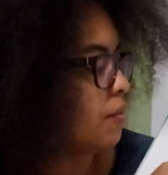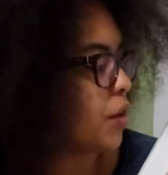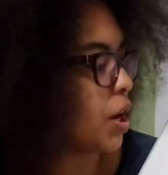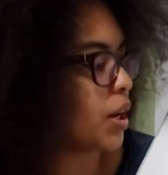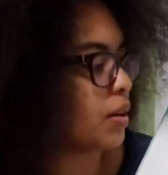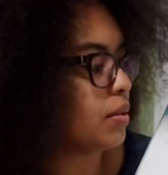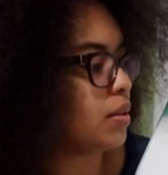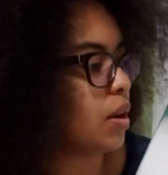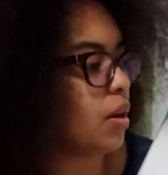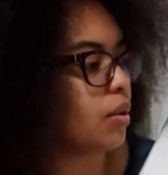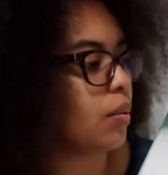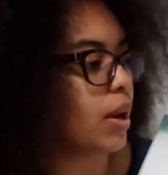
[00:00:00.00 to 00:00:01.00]
first
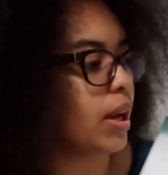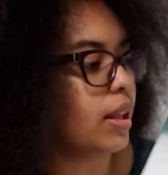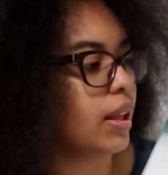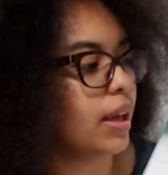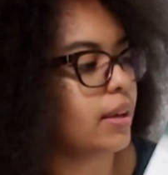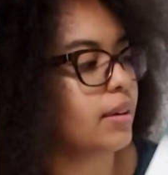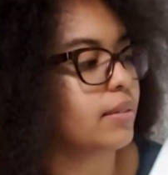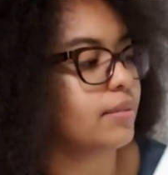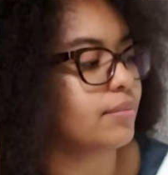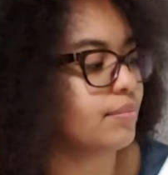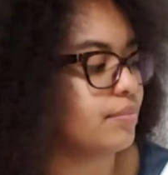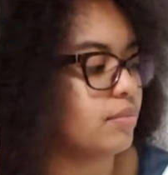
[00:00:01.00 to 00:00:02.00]
all the way, like,
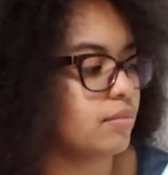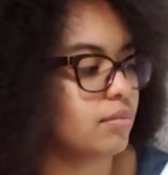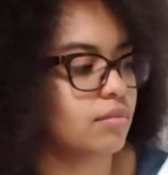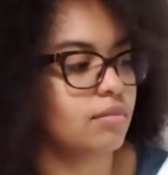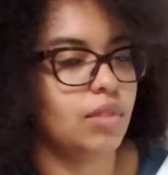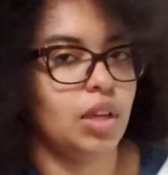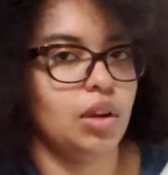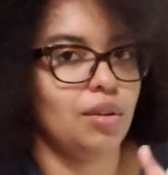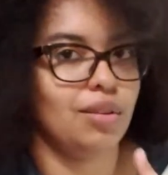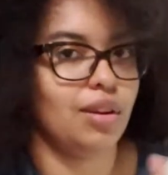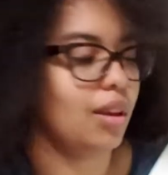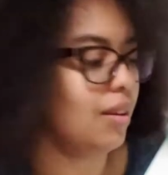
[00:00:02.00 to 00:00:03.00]
you
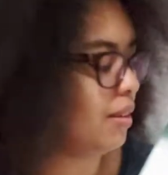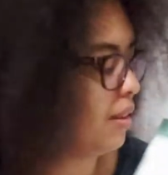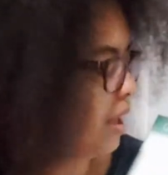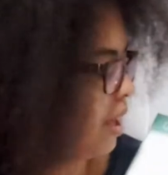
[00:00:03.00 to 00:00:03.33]
know, the days.